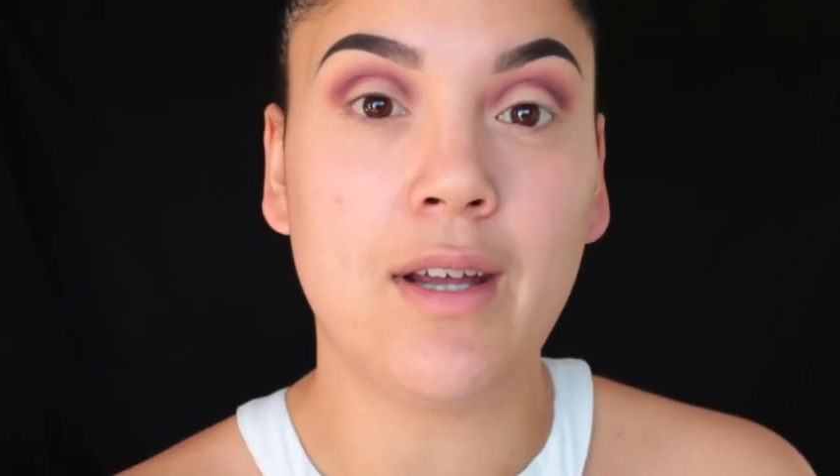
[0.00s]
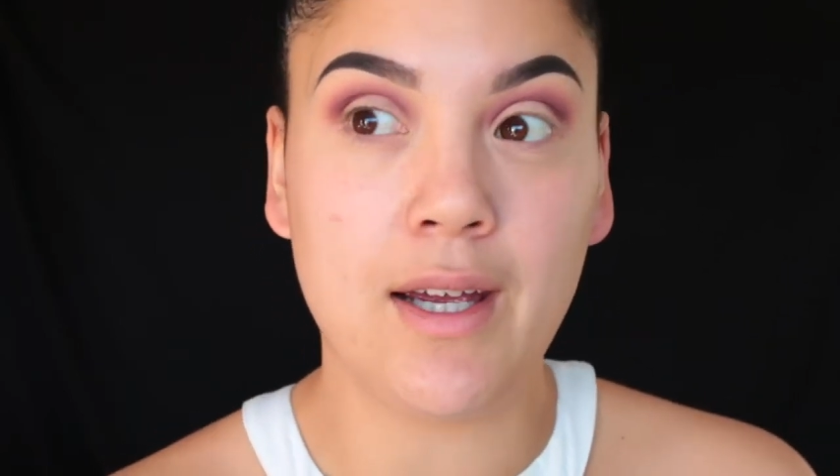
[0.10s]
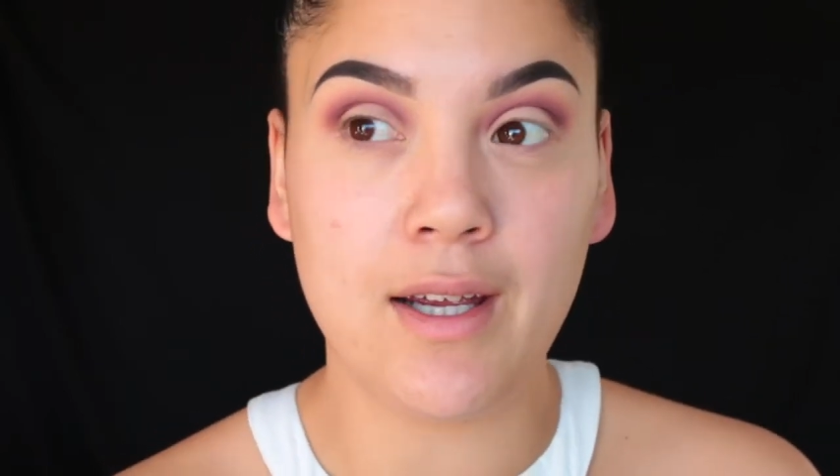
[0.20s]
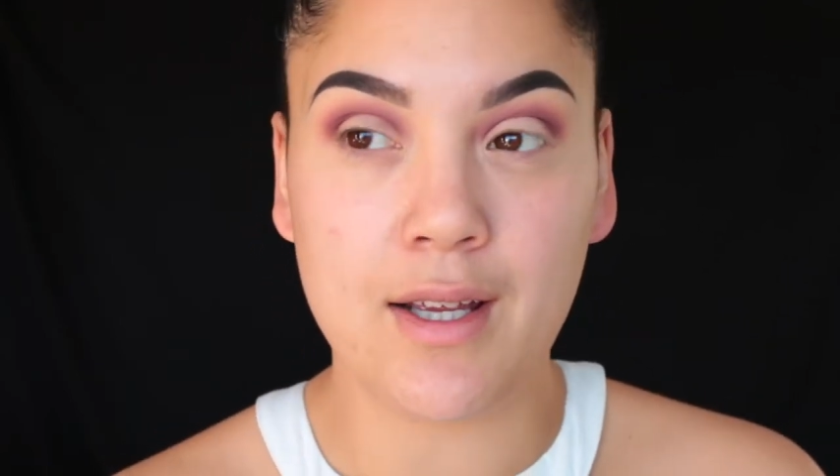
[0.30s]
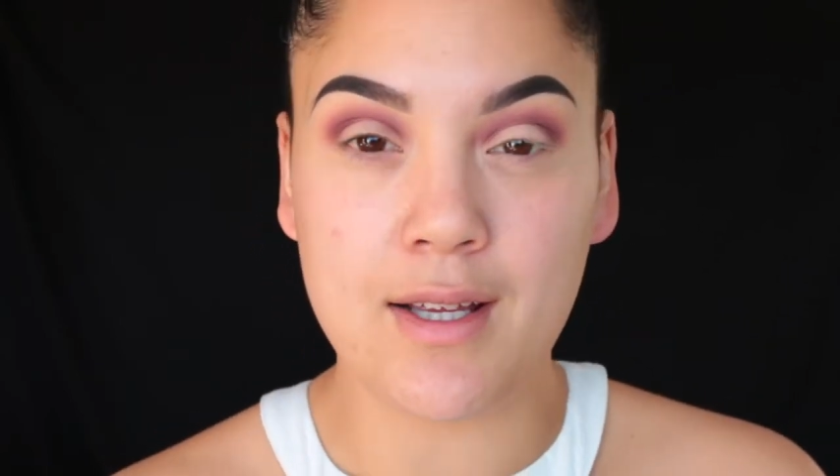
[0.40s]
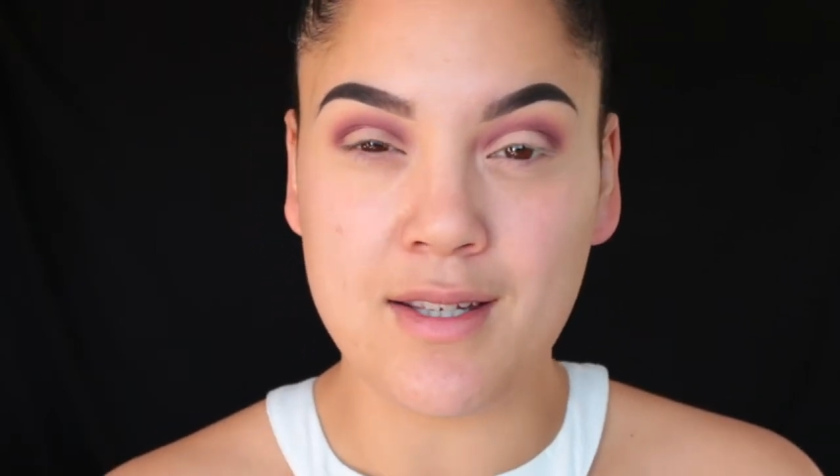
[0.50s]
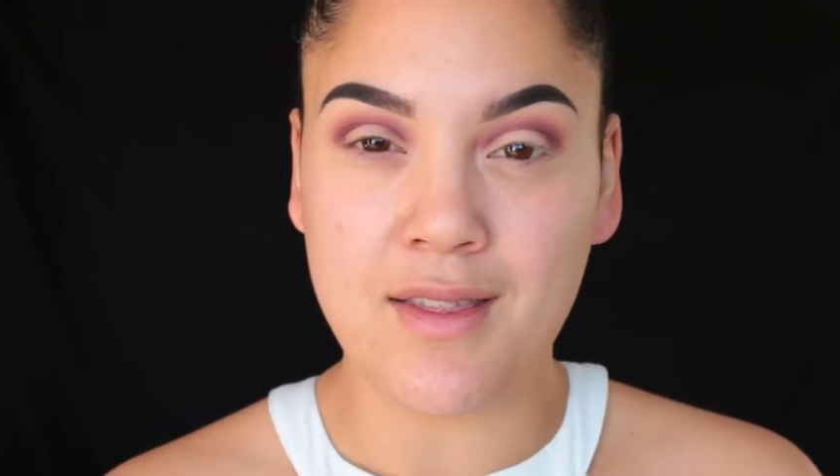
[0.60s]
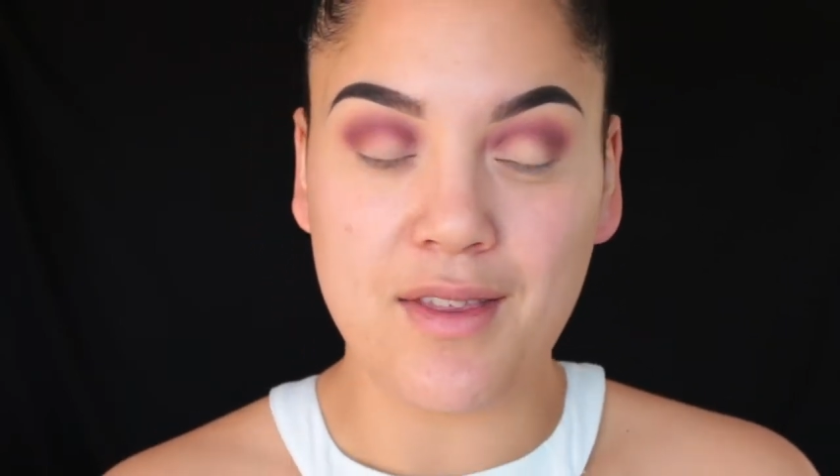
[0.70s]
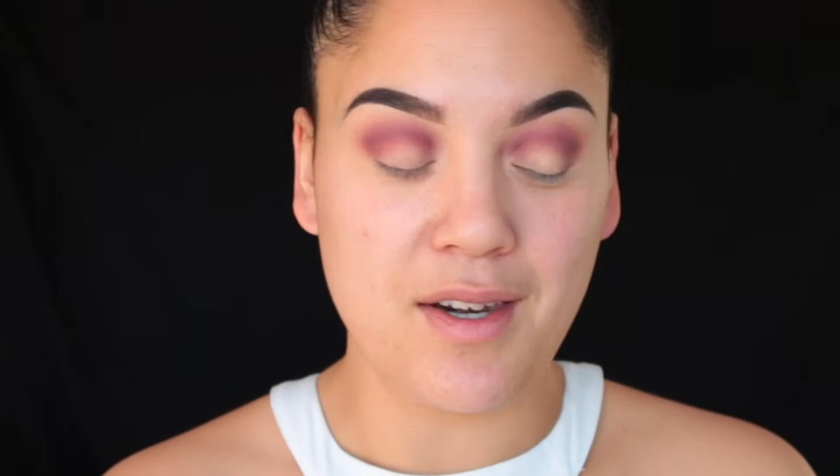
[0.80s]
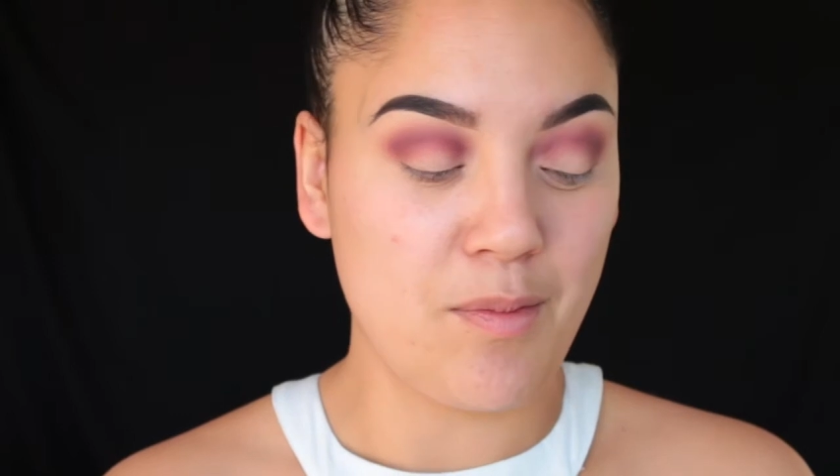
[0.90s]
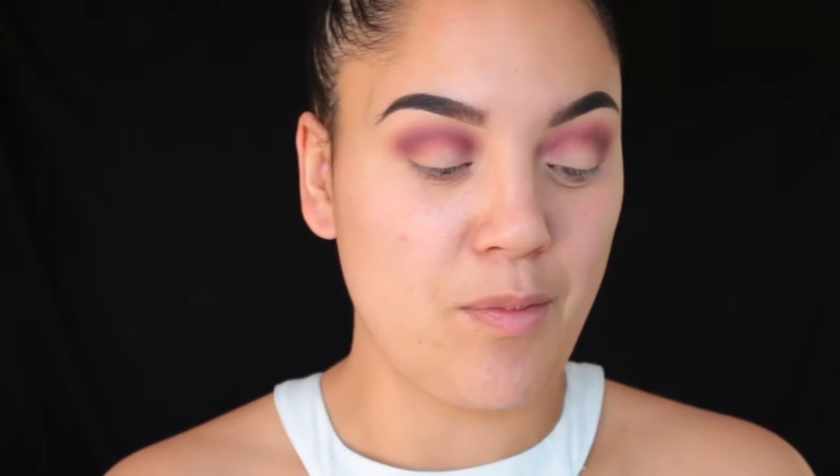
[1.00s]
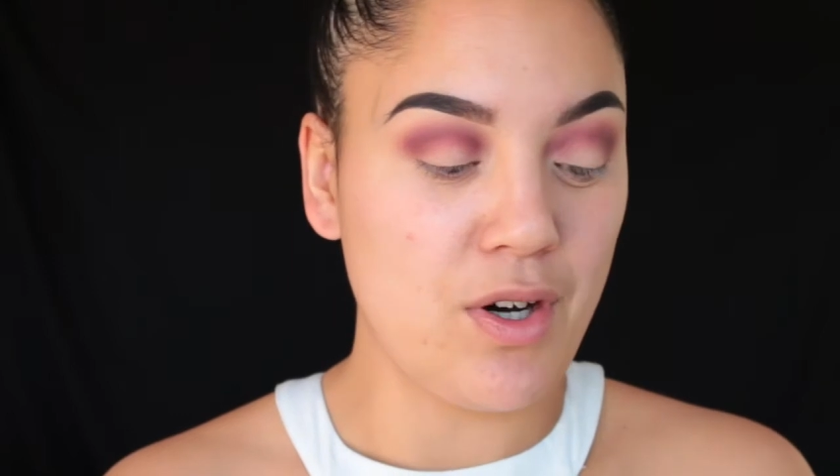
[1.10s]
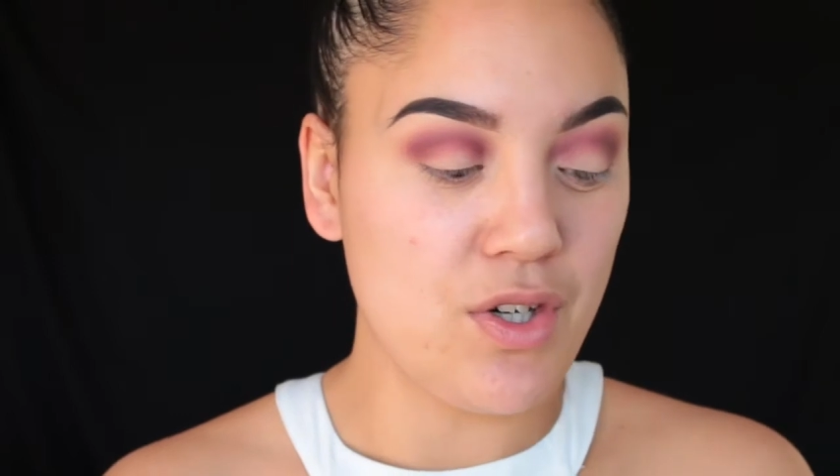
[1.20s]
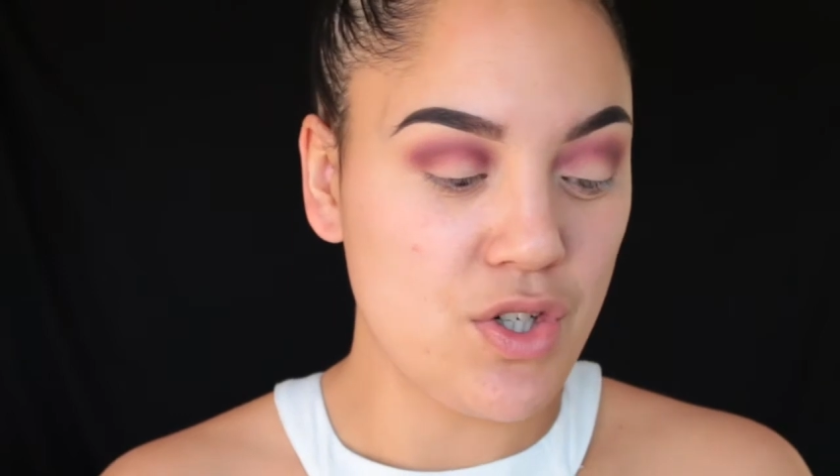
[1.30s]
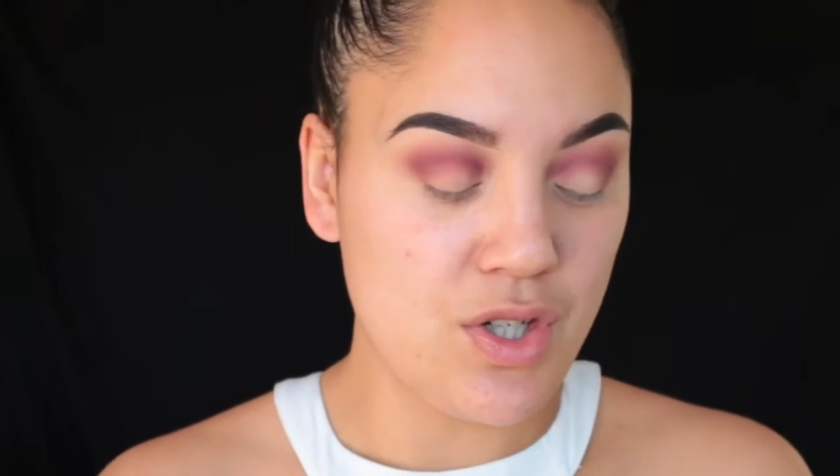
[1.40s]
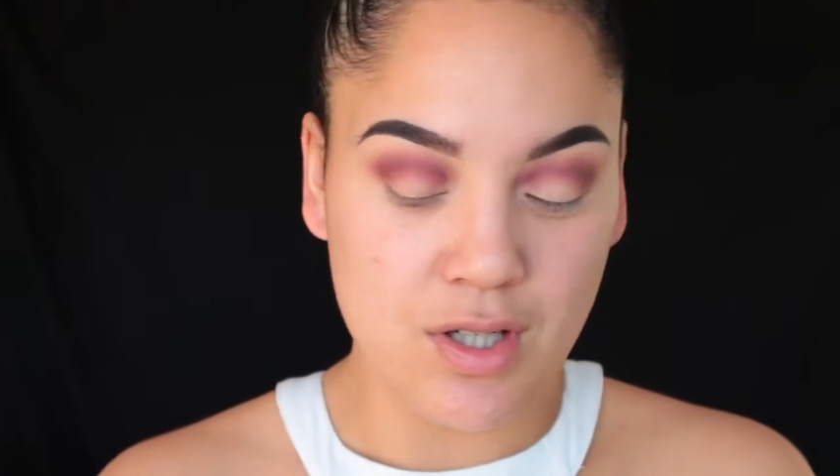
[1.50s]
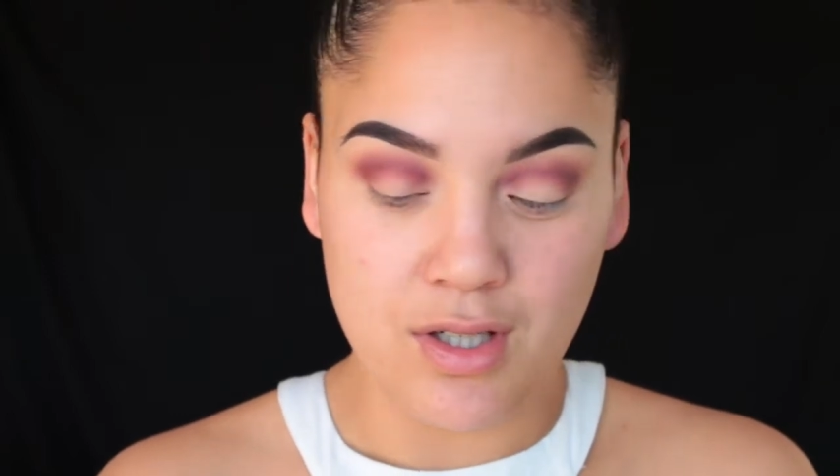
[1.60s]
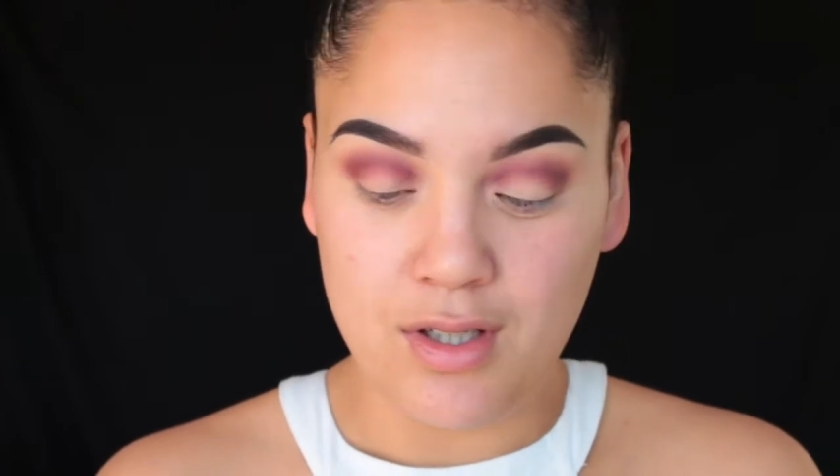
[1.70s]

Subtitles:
a synthetic brush